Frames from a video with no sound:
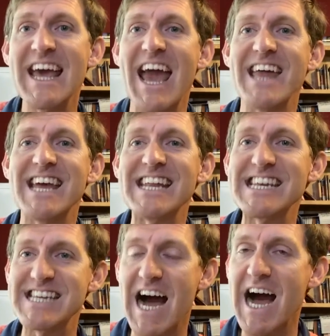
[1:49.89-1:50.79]
and then he
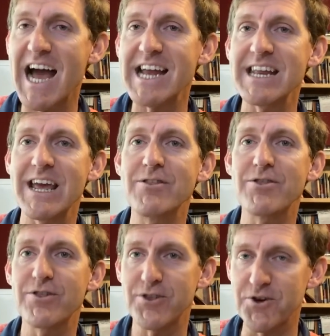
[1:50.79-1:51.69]
died in
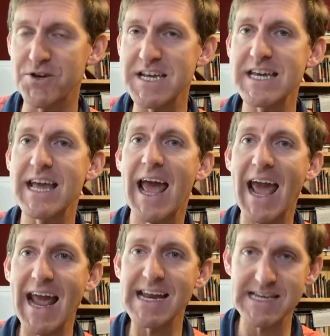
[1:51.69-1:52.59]
30
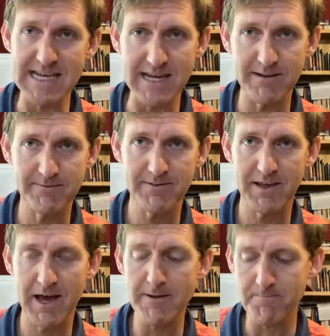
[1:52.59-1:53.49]
AD,
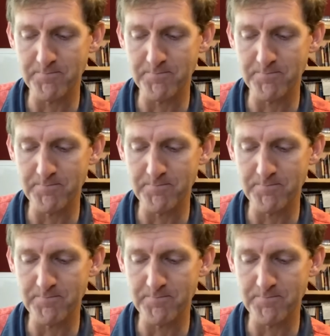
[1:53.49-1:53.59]
okay?